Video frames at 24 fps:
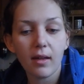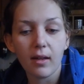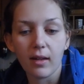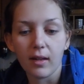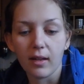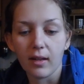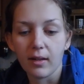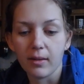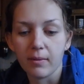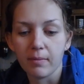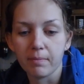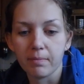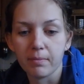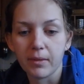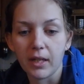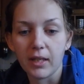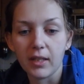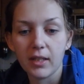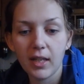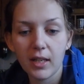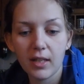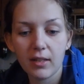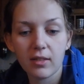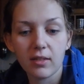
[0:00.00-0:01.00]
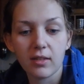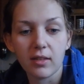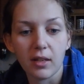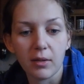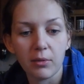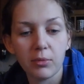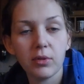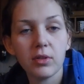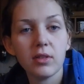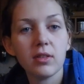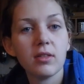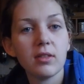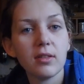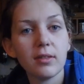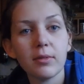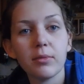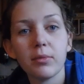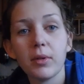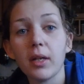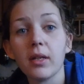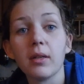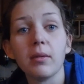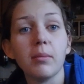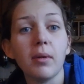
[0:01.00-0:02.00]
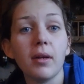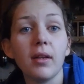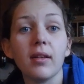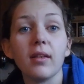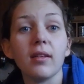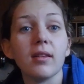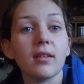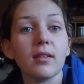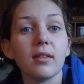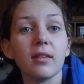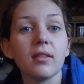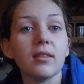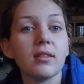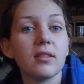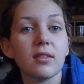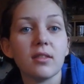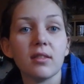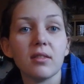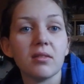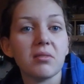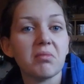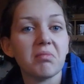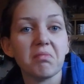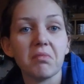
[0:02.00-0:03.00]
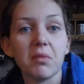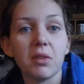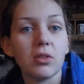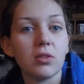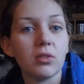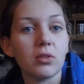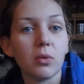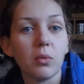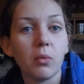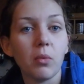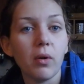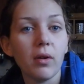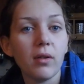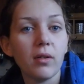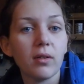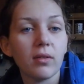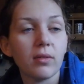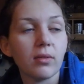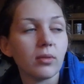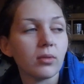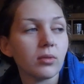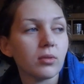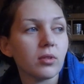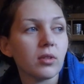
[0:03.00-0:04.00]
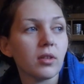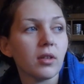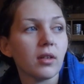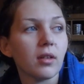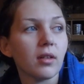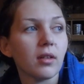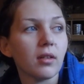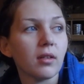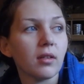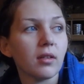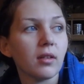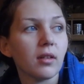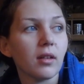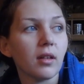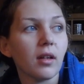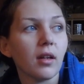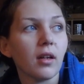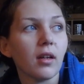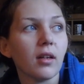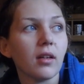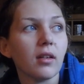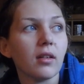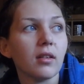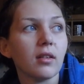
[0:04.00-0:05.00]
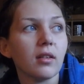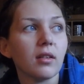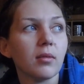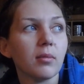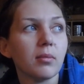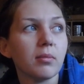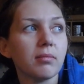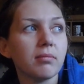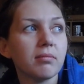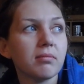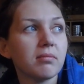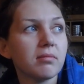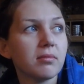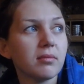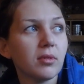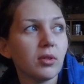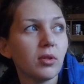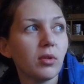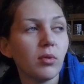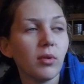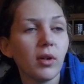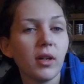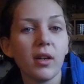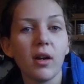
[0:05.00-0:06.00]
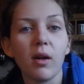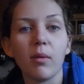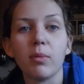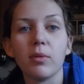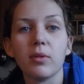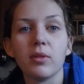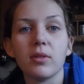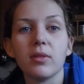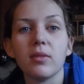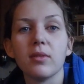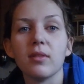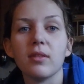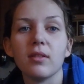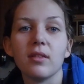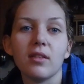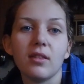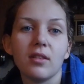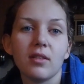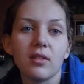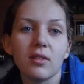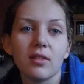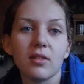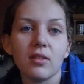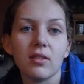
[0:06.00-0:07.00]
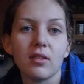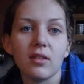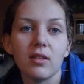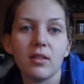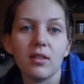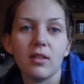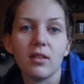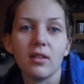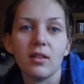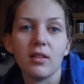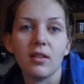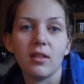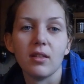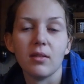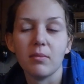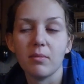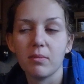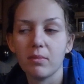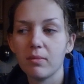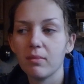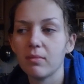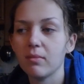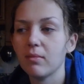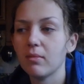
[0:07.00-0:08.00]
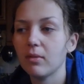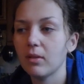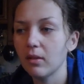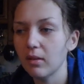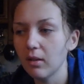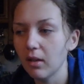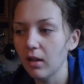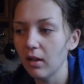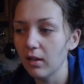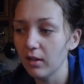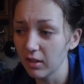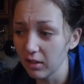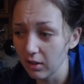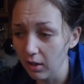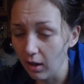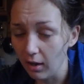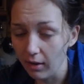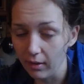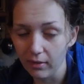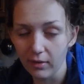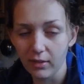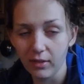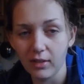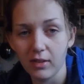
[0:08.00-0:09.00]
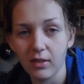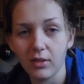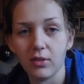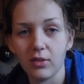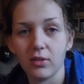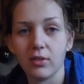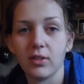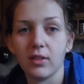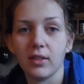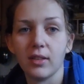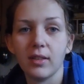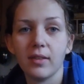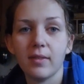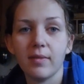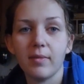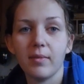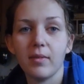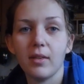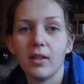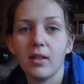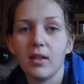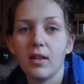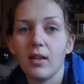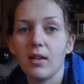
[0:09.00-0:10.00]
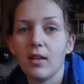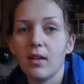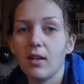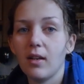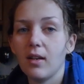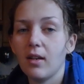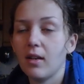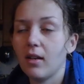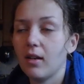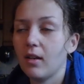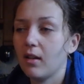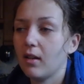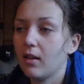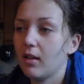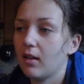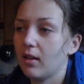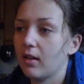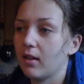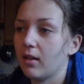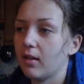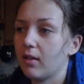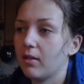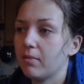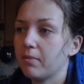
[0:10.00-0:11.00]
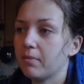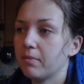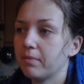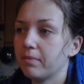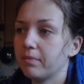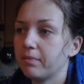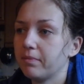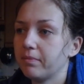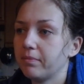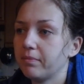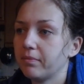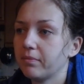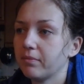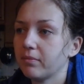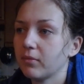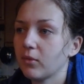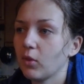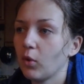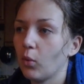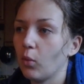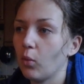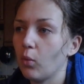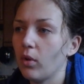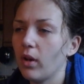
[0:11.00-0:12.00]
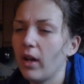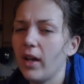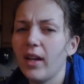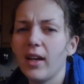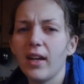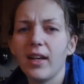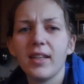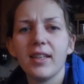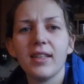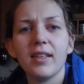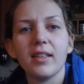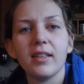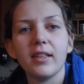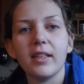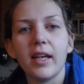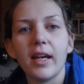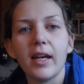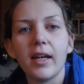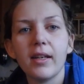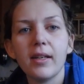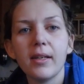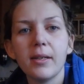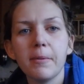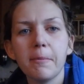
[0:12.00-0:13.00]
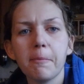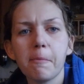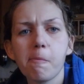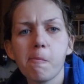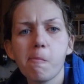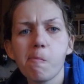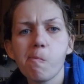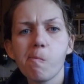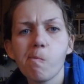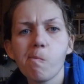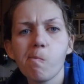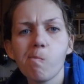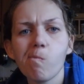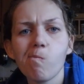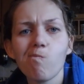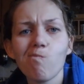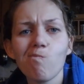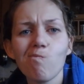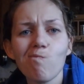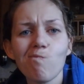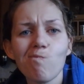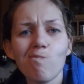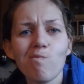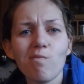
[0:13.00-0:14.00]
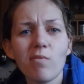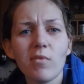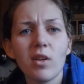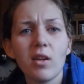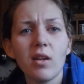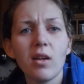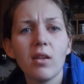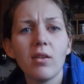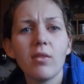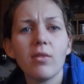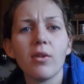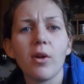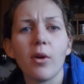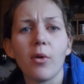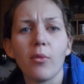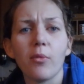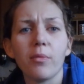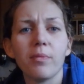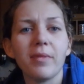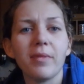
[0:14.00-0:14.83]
Um, and yes, I would still recommend it. It's it's a wonderful trail and a great opportunity to see a lot of the country. Um, would I hike it again? Mm, I don't know.